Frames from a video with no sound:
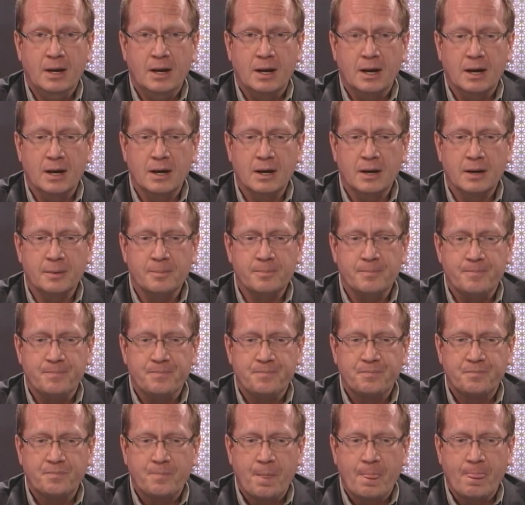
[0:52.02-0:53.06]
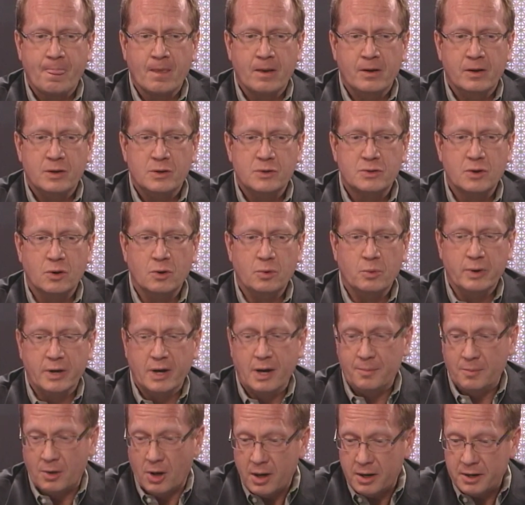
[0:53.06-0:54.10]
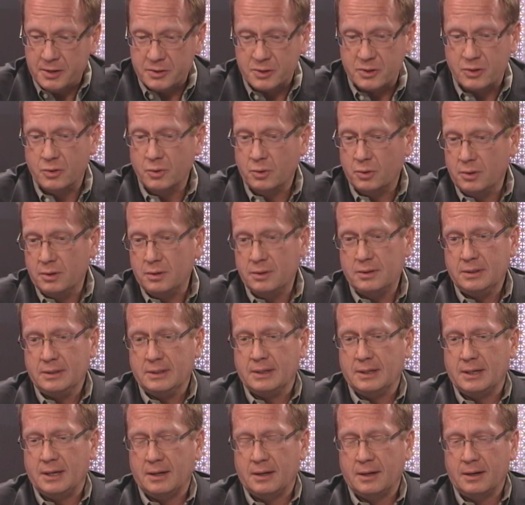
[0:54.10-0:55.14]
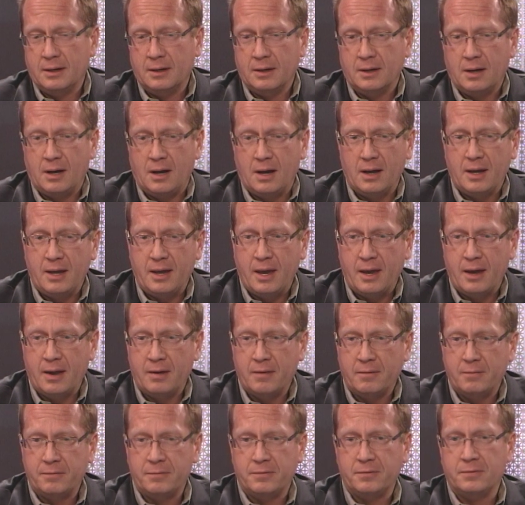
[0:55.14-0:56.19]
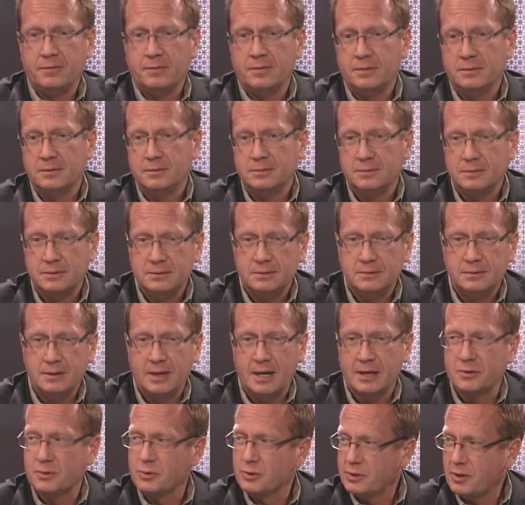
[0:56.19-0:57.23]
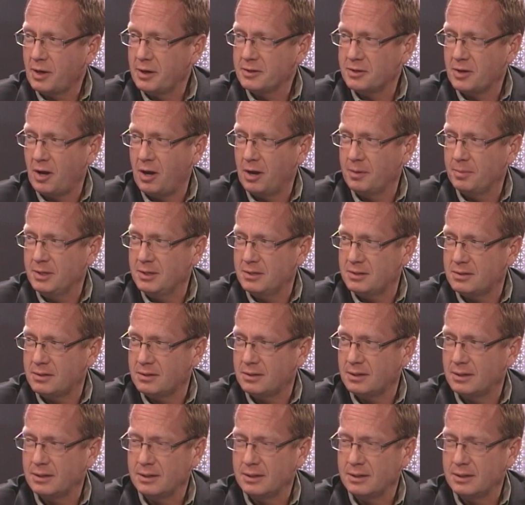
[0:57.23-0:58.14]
So when I'm not in school, I have exercise hobbies.